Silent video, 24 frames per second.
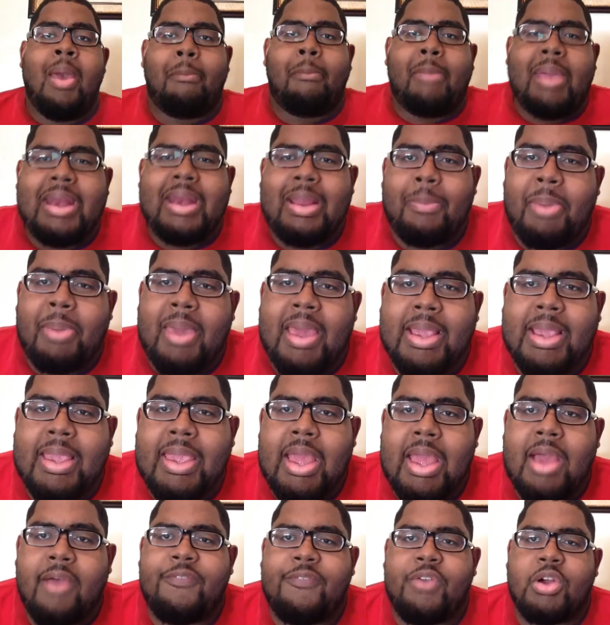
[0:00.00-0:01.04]
Manny
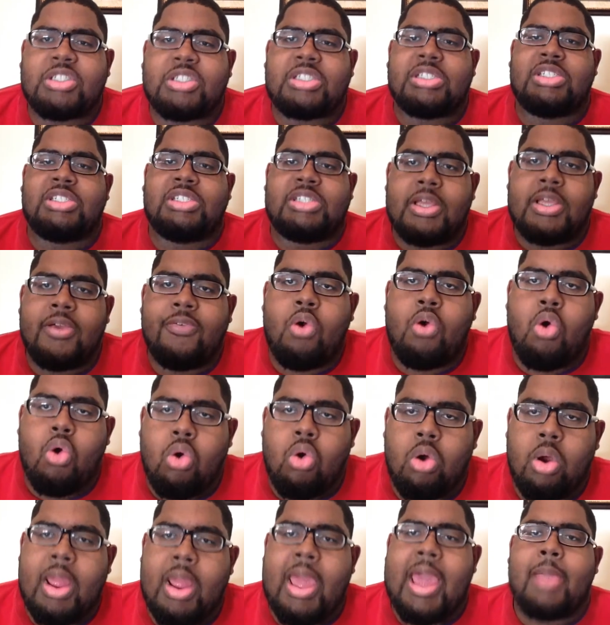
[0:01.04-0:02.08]
Pacquiao versus Jeff
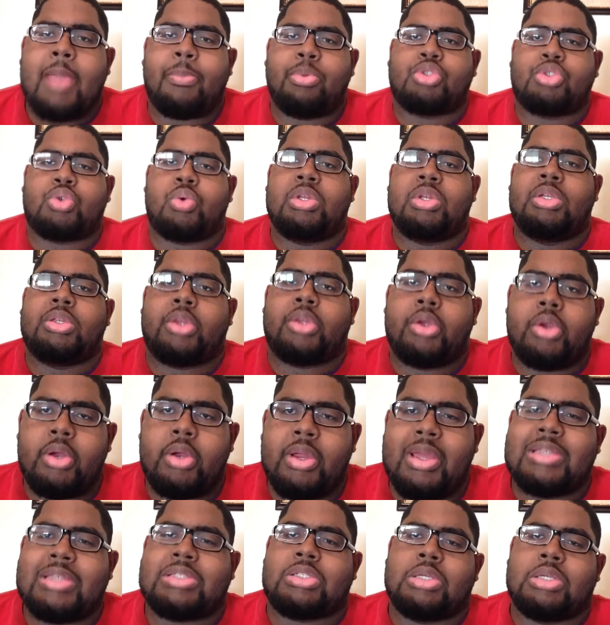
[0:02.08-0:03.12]
Horn, April
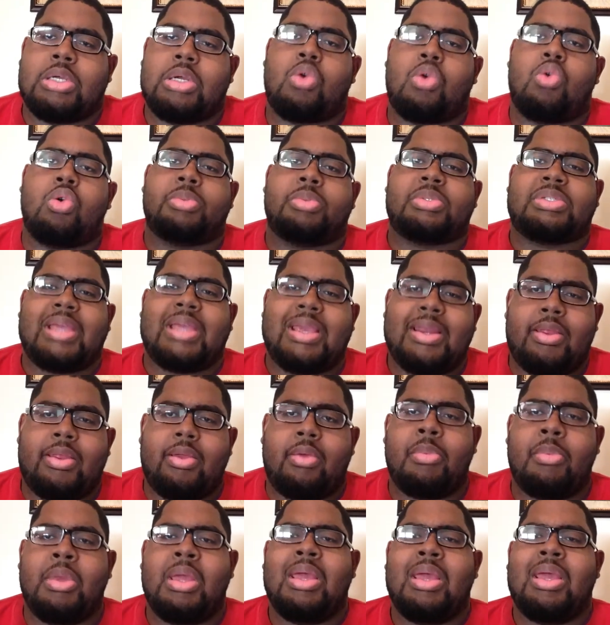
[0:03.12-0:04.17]
23rd at Suncorp
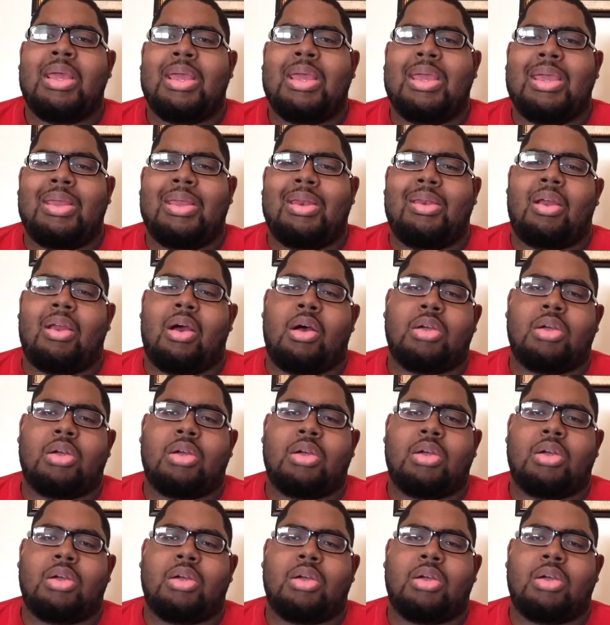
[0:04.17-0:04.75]
Stadium in